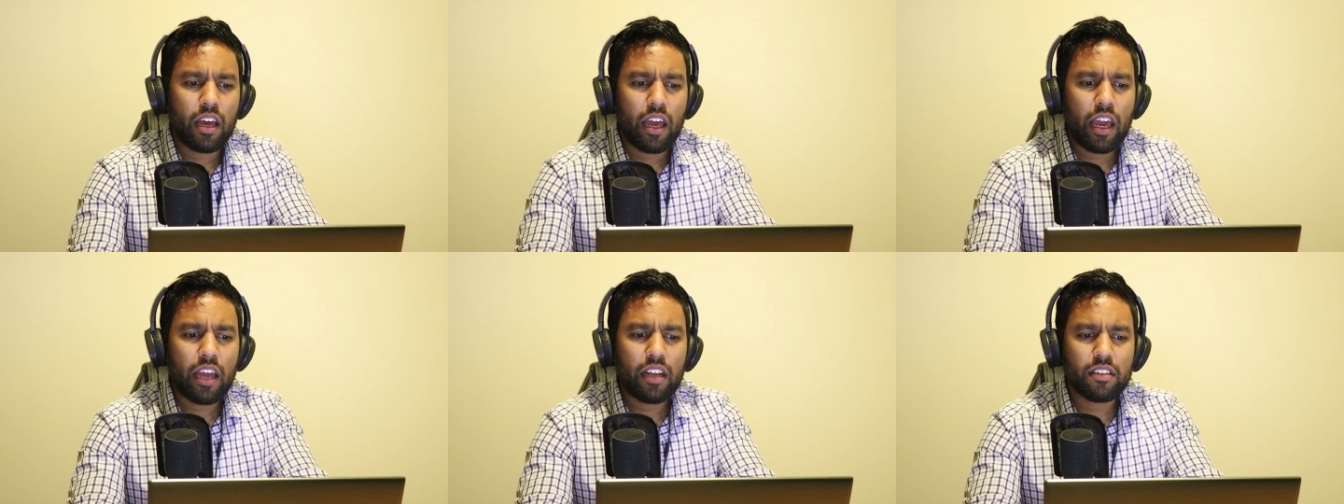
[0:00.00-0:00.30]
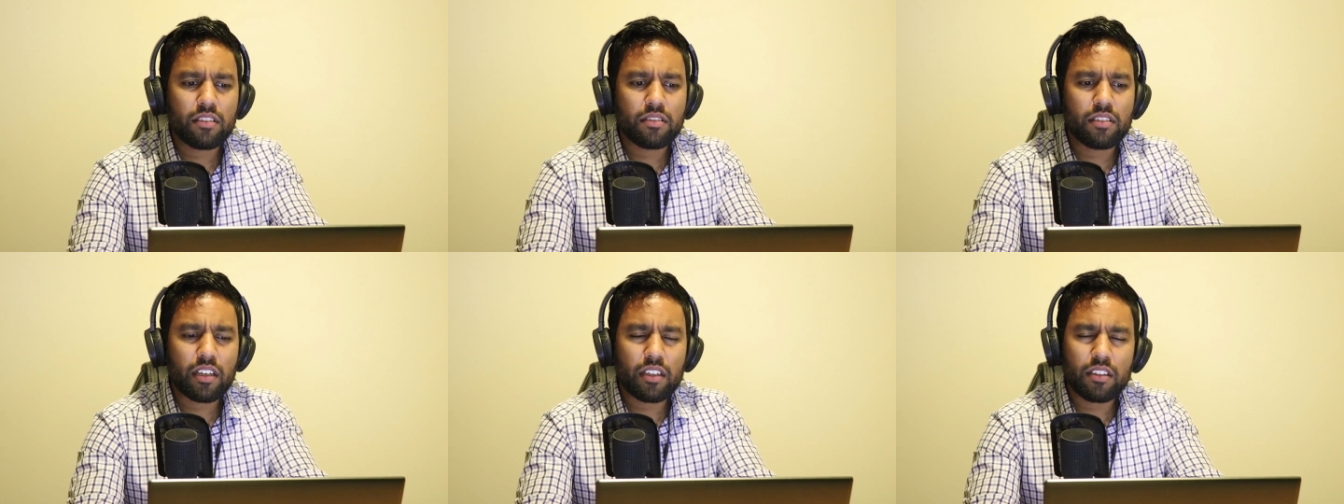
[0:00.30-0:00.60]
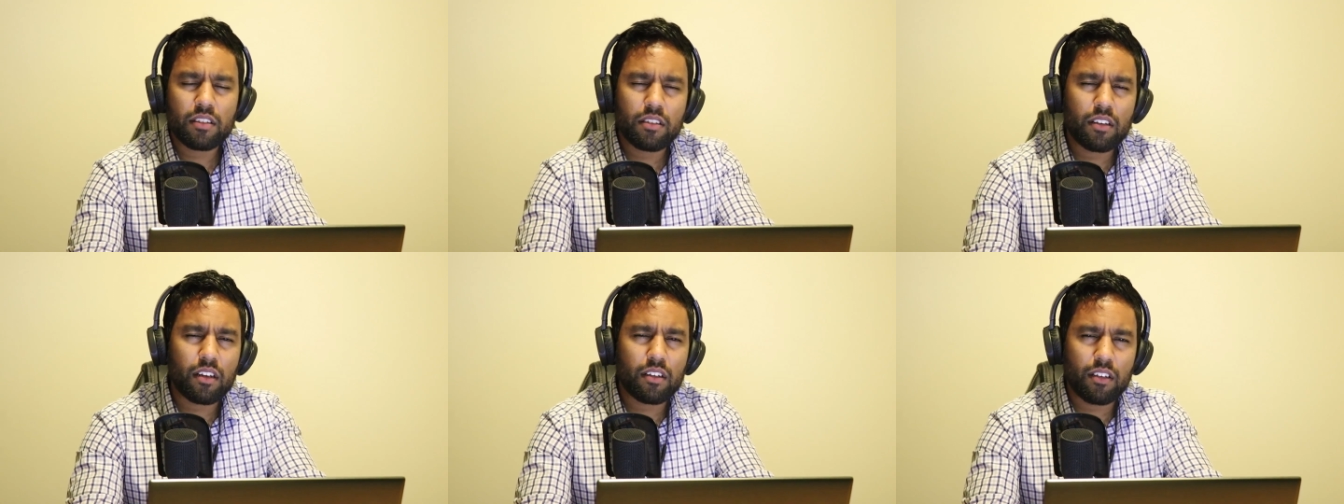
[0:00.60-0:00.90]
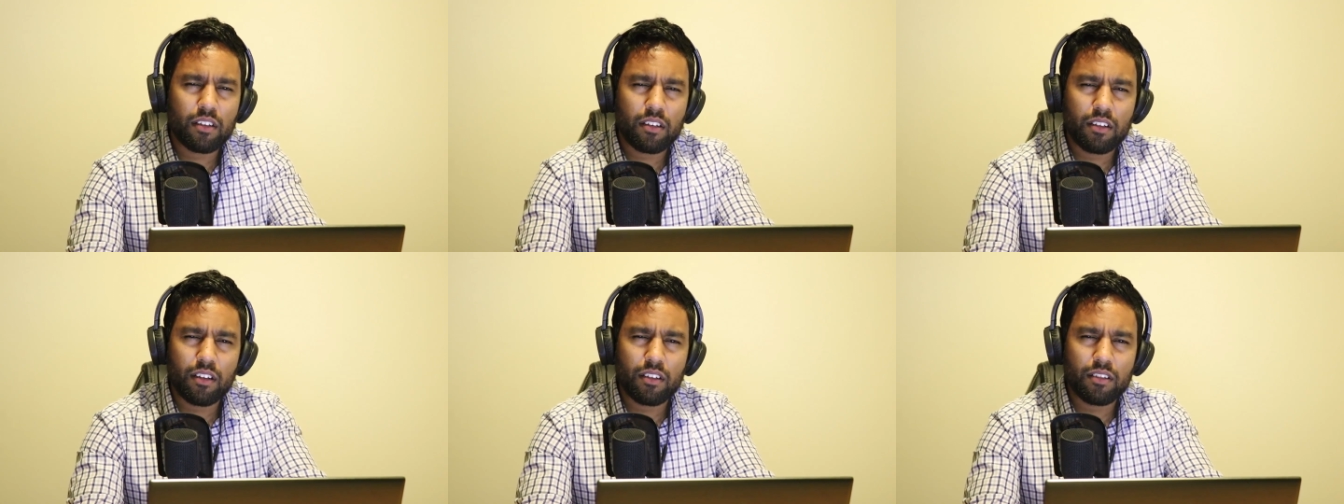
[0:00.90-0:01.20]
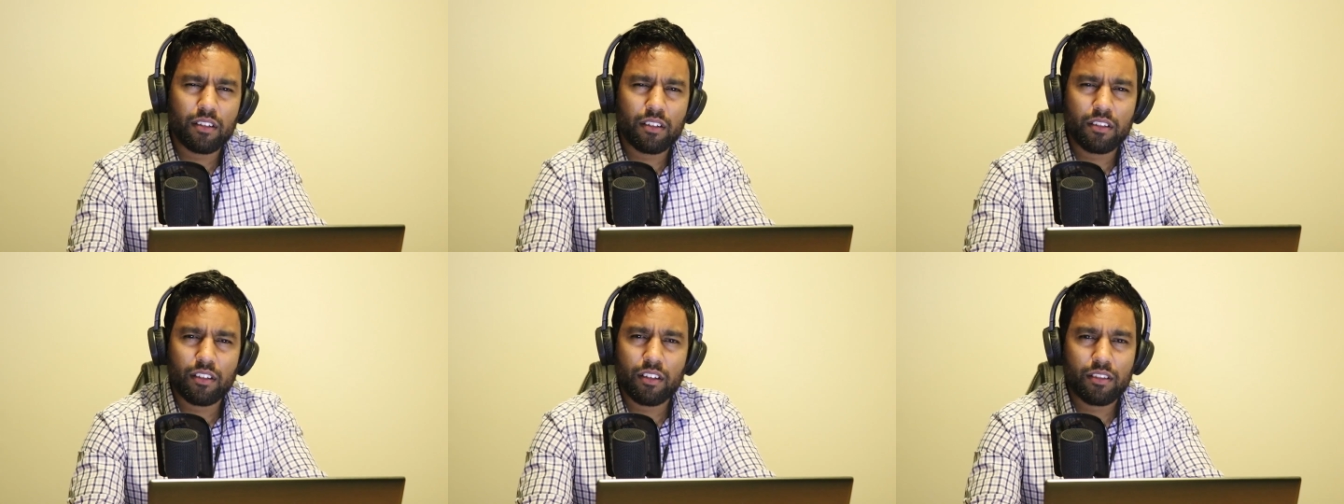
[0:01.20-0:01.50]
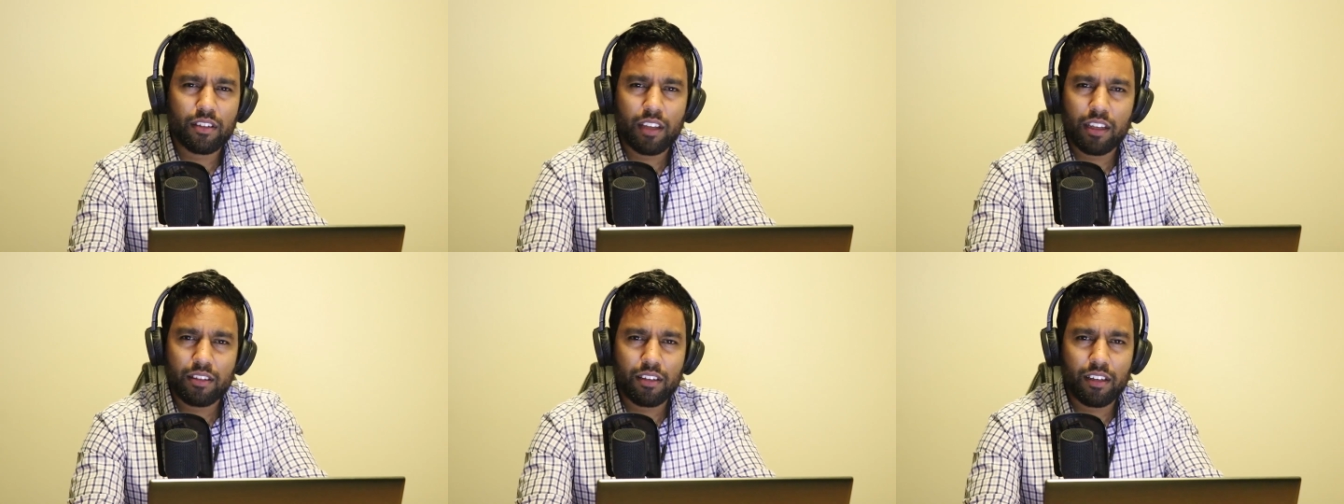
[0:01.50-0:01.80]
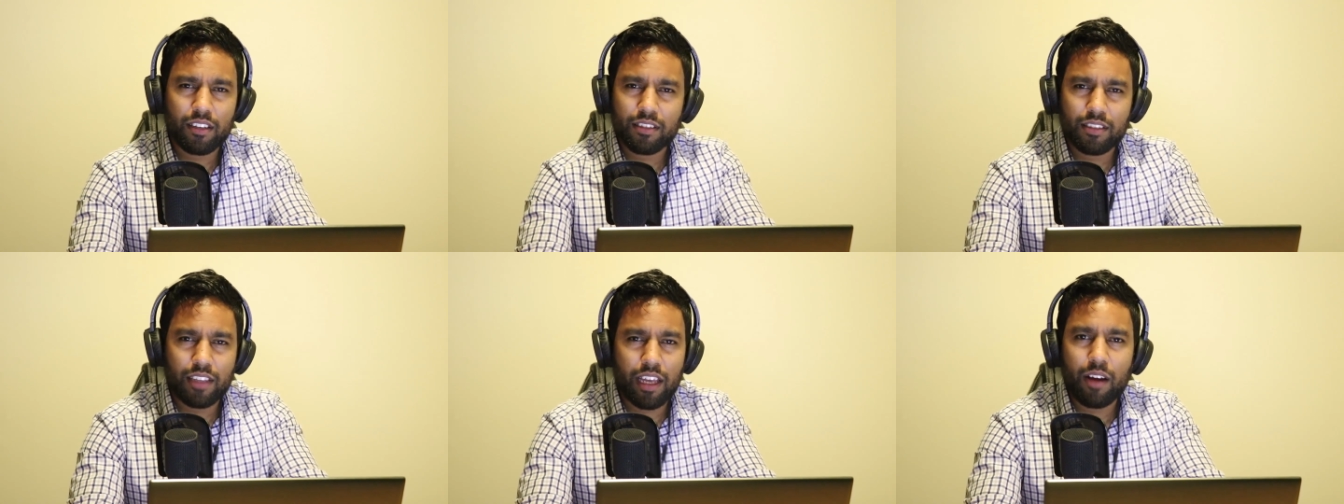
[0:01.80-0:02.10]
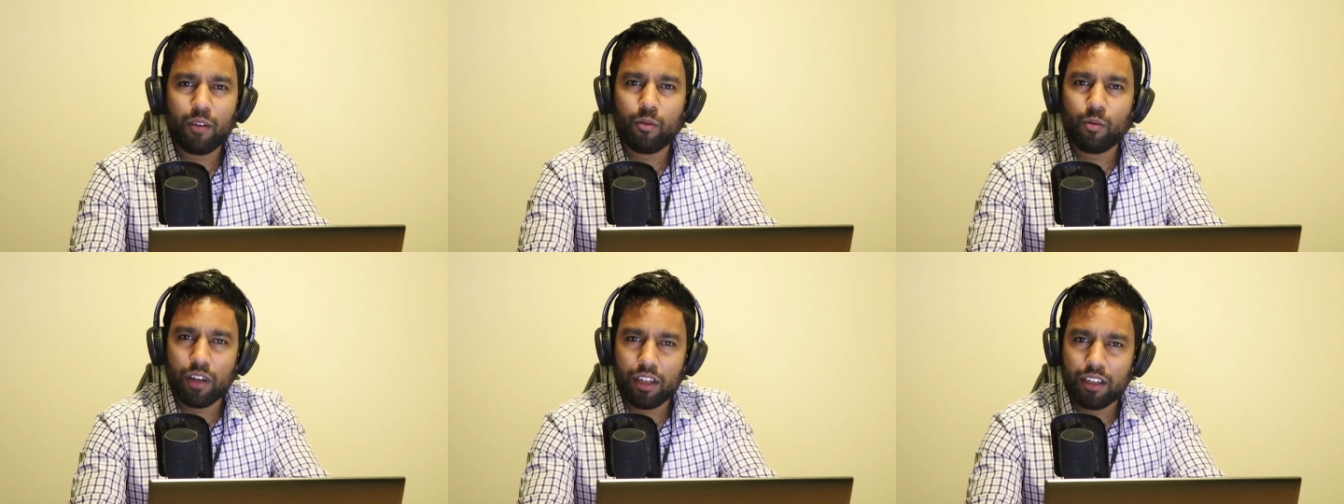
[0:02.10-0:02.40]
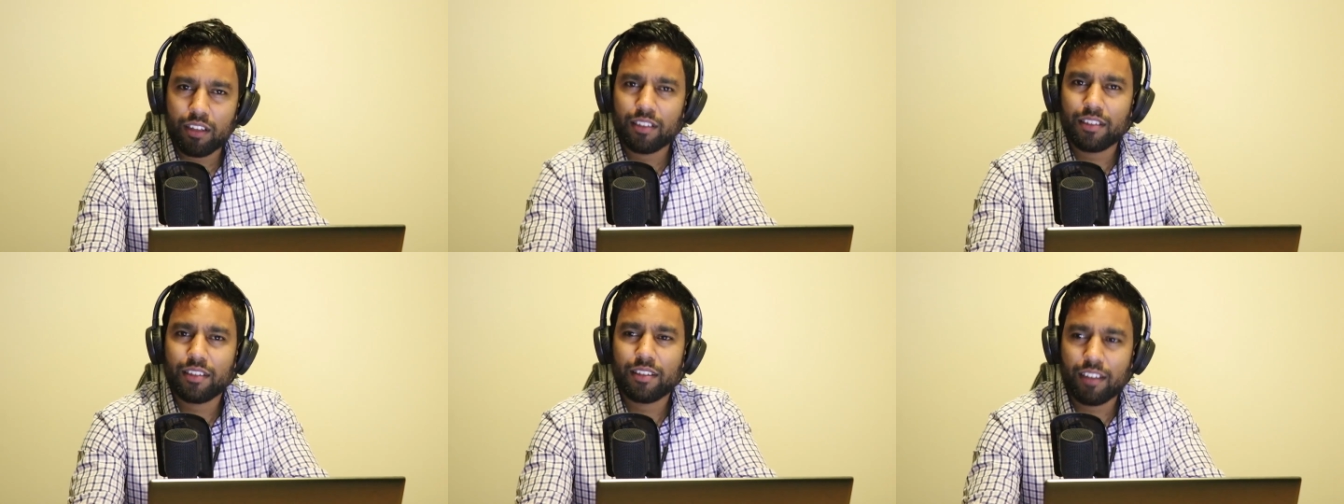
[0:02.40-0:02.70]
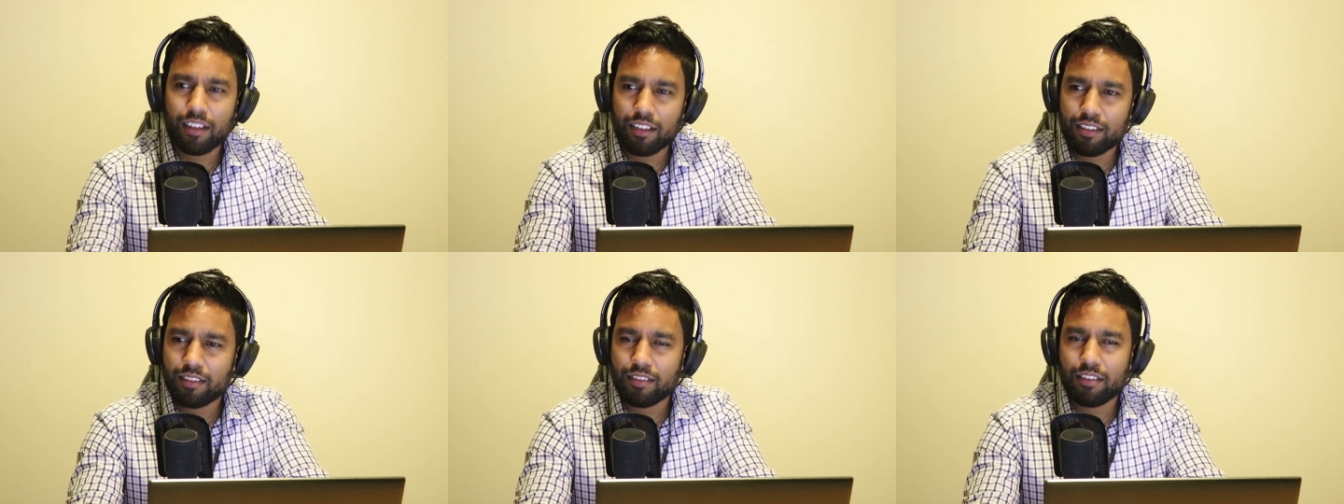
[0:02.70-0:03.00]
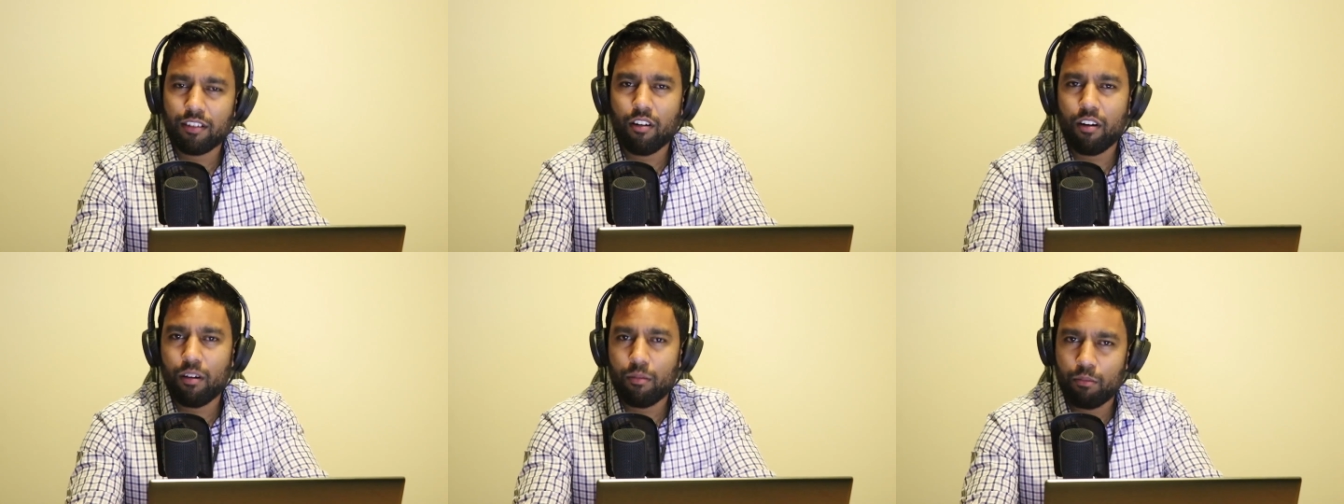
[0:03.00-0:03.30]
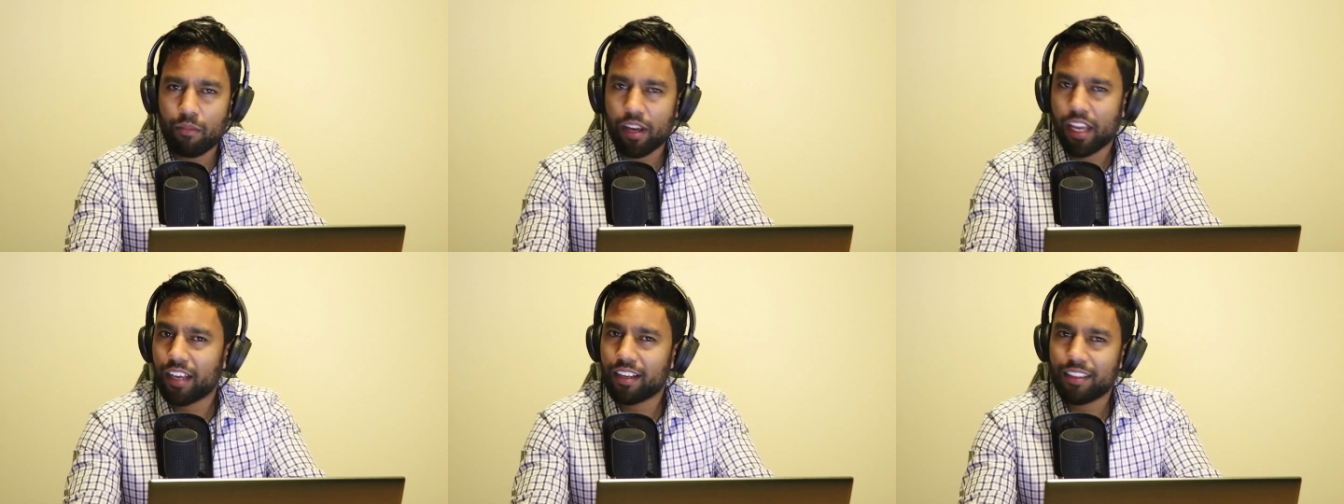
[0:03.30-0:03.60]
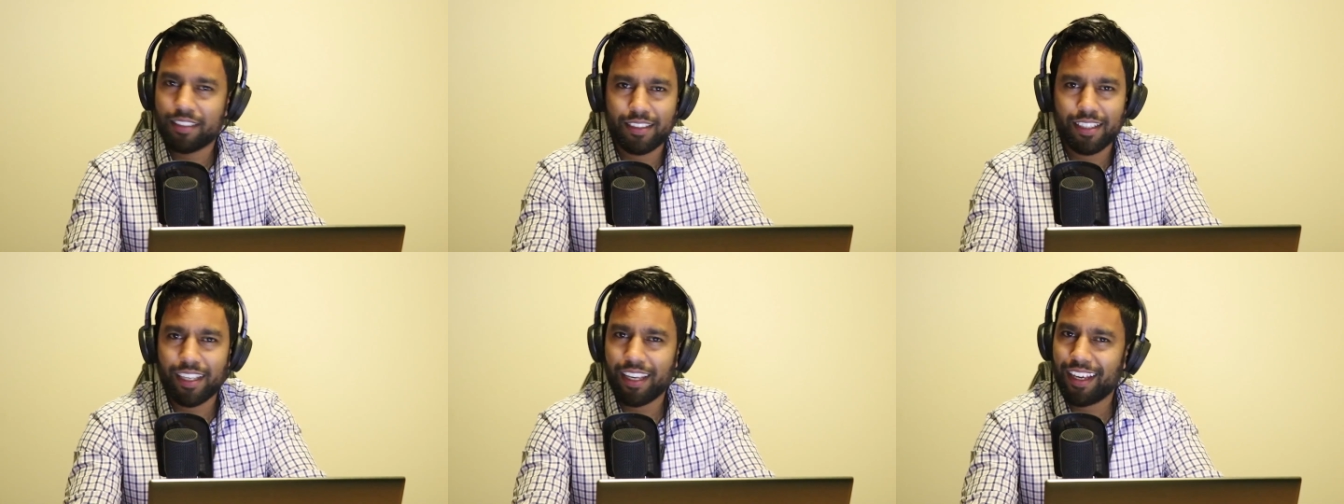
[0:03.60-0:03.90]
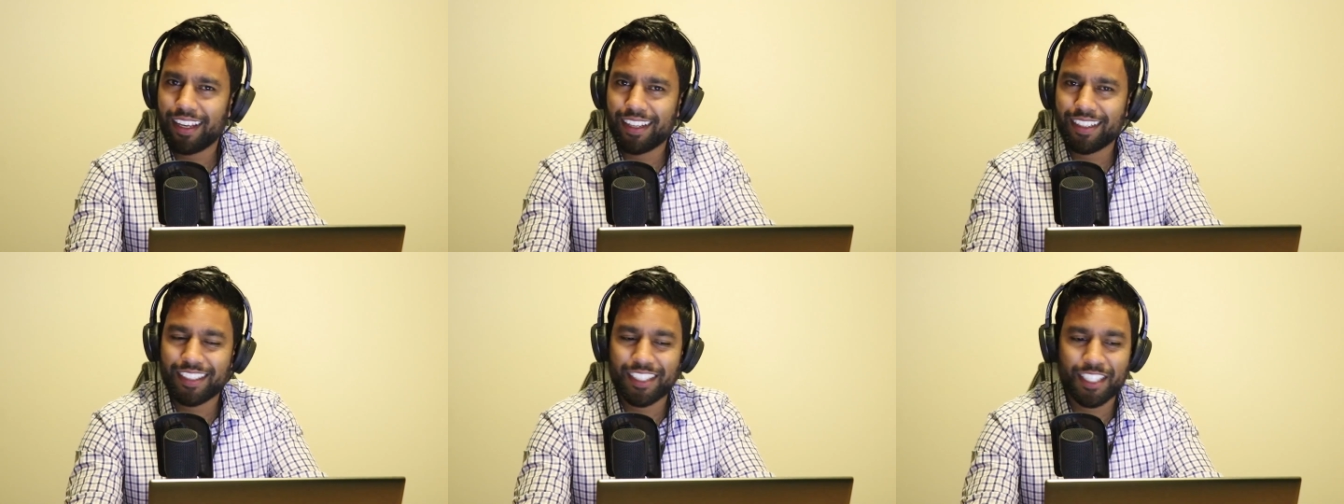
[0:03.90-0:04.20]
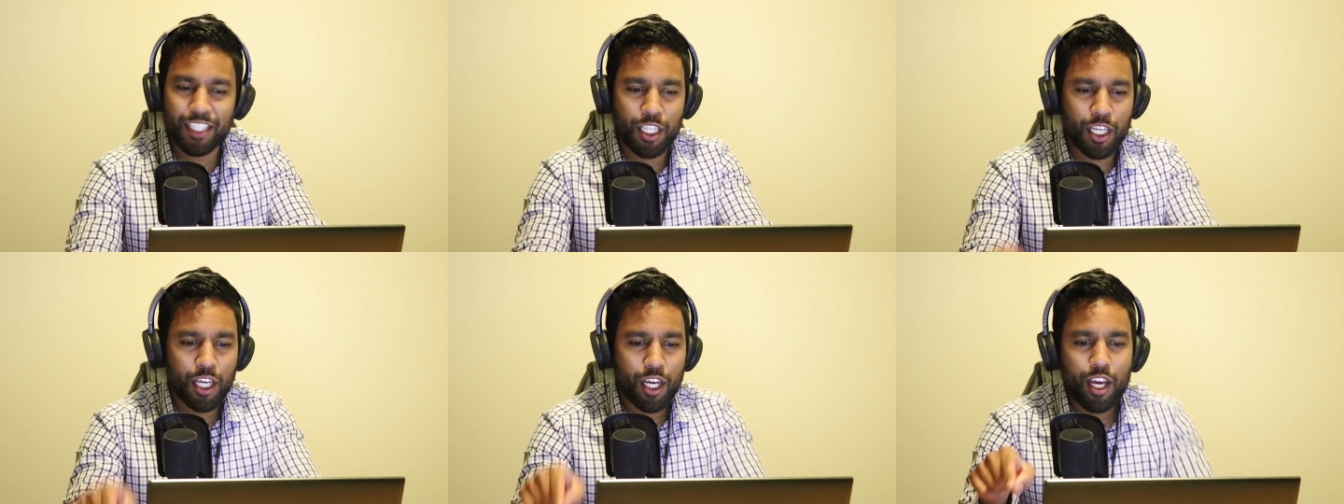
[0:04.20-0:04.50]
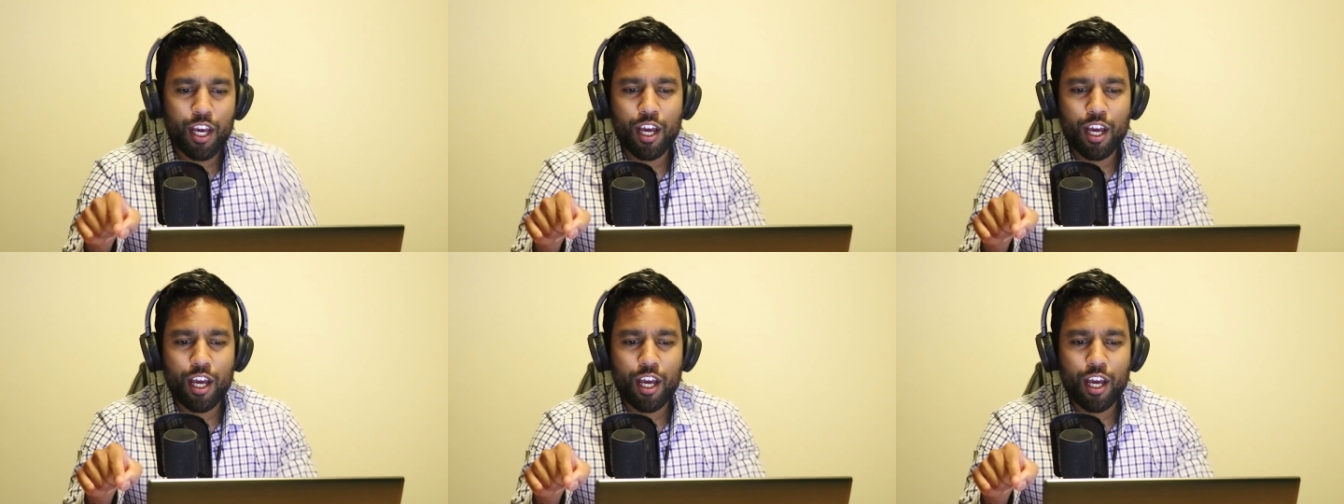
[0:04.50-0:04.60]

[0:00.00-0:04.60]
And it's like, no, no, no, no, no. That, does, that one does not make sense.